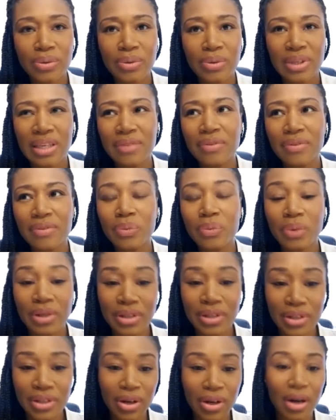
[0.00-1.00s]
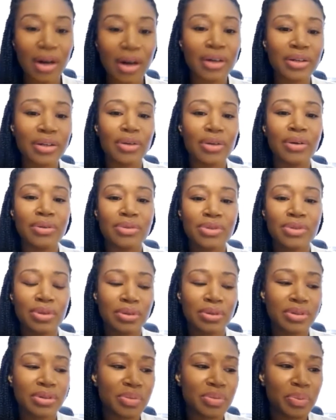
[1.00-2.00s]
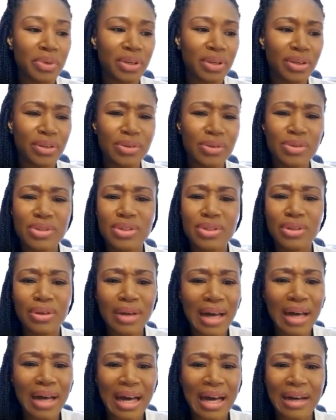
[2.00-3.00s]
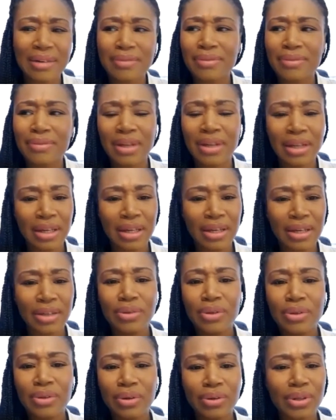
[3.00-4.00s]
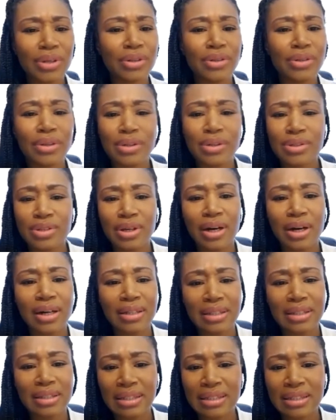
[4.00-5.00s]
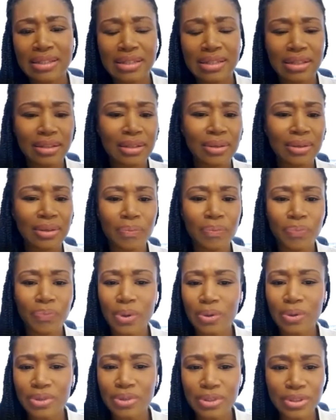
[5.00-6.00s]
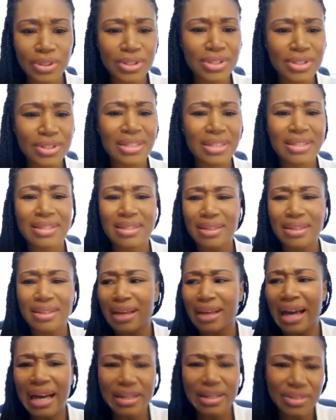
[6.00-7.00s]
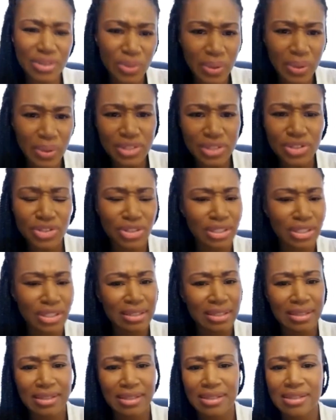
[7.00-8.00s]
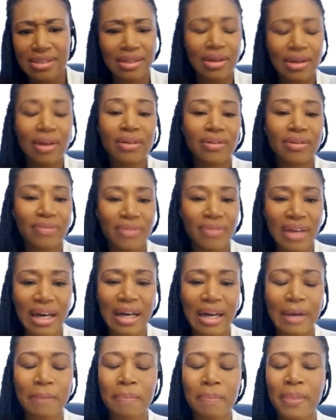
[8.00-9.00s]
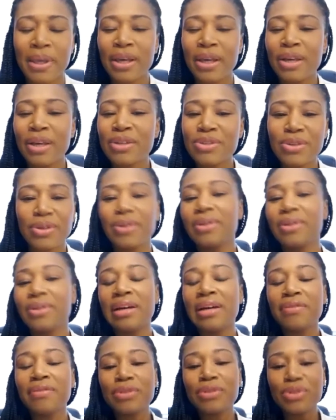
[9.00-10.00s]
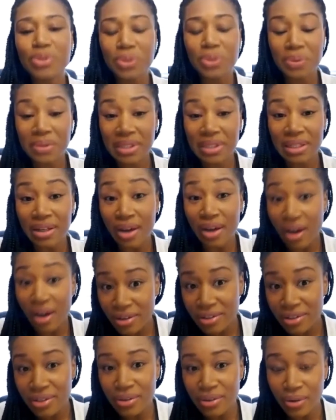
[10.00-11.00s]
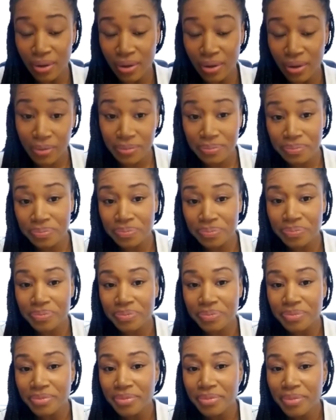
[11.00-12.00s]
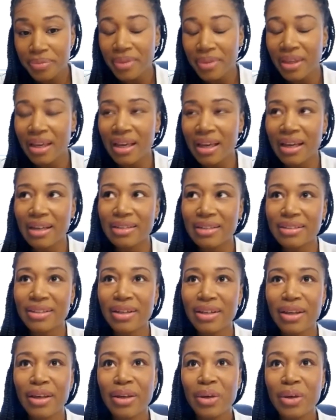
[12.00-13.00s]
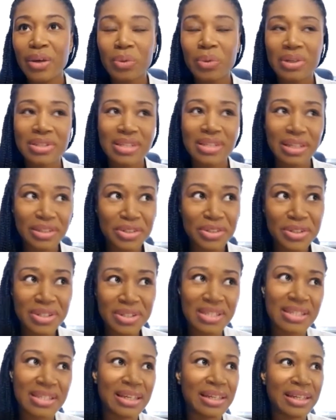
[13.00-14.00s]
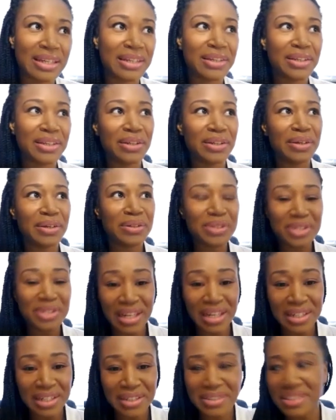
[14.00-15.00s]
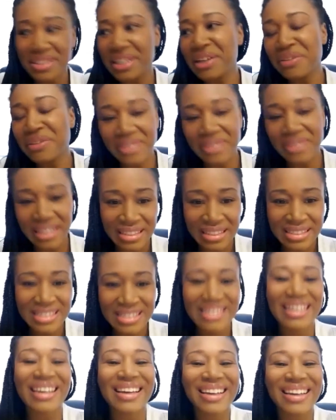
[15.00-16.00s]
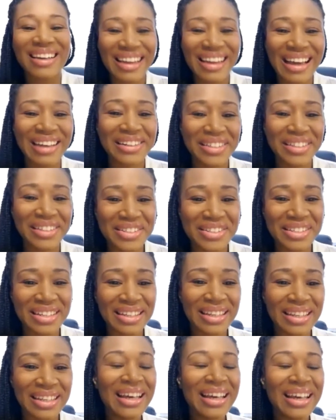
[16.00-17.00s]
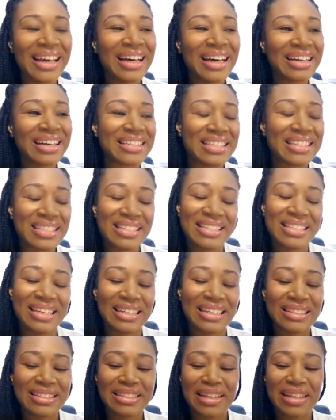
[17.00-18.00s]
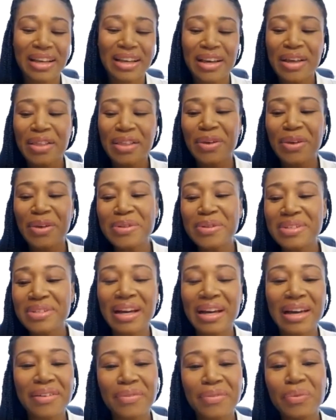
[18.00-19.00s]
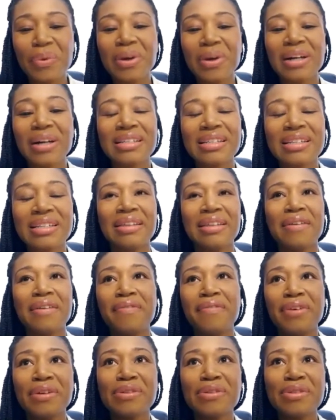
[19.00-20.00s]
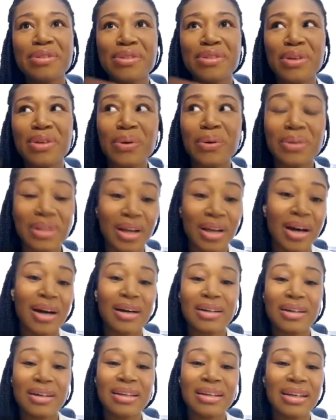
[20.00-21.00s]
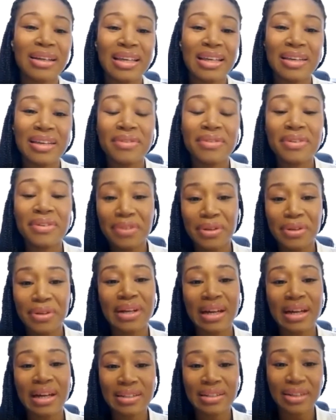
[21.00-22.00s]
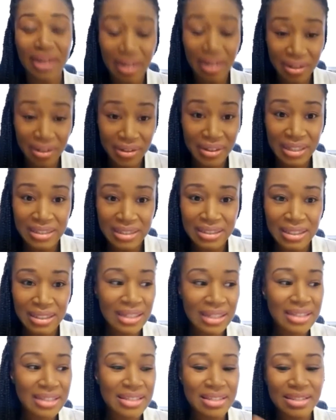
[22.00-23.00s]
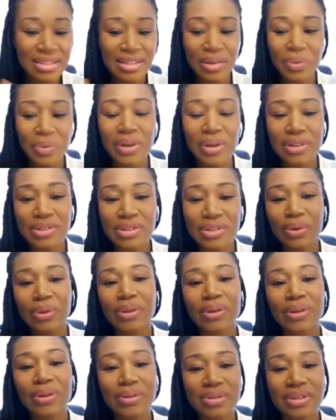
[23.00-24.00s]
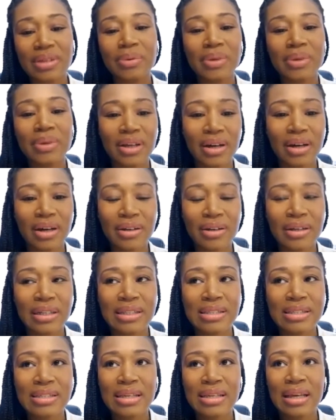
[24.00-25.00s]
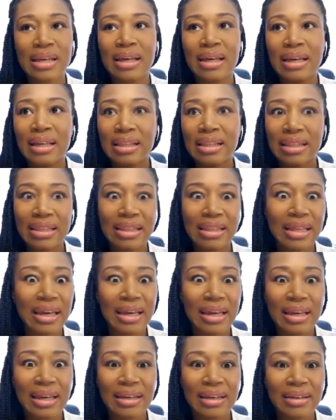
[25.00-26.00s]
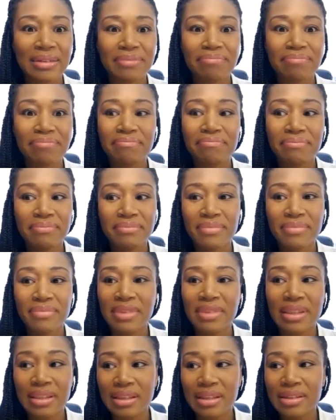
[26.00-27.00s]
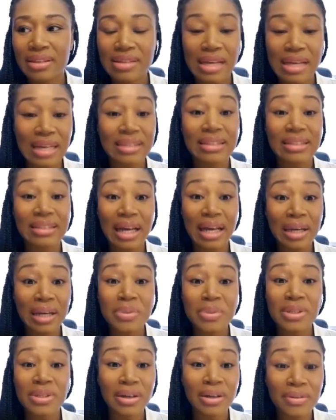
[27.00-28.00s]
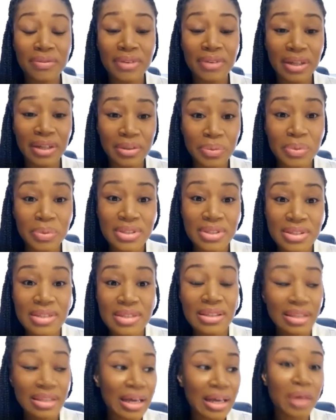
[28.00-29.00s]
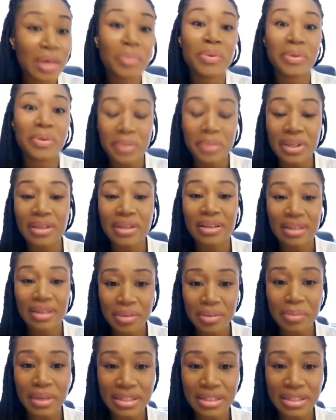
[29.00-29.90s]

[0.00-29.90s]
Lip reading: even when you're on your own, so to speak, you still have, your nurse colleagues and older nurses to ask questions and all of that. So you're never truly on your own. And what's interesting, shout out to LVNs and nursing assistants, those that have worked in the field so long, even if they're not an RN, since they work so closely with RNs, they, at times, an LVN was helping me in my